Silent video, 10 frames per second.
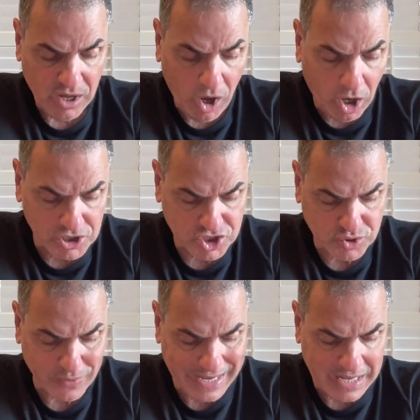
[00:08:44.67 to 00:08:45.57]

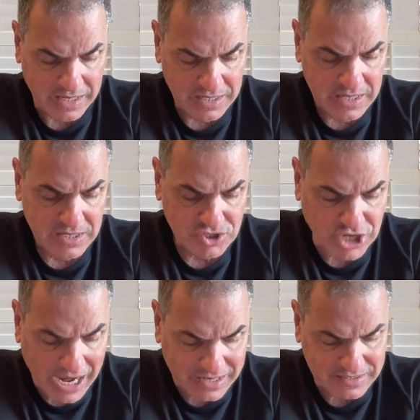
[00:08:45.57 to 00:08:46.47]
Austria,
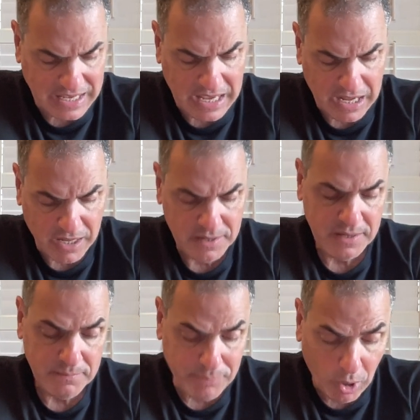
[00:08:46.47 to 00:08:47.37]
Czechia,
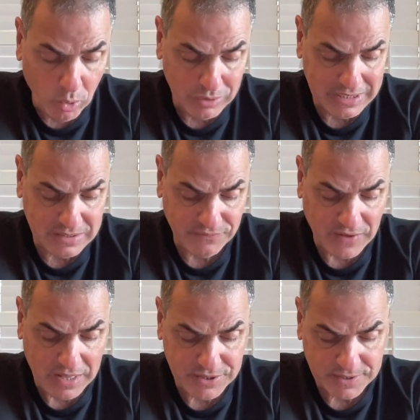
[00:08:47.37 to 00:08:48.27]
Poland,
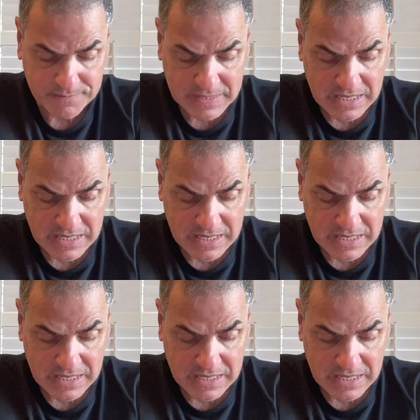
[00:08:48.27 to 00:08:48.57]
Father.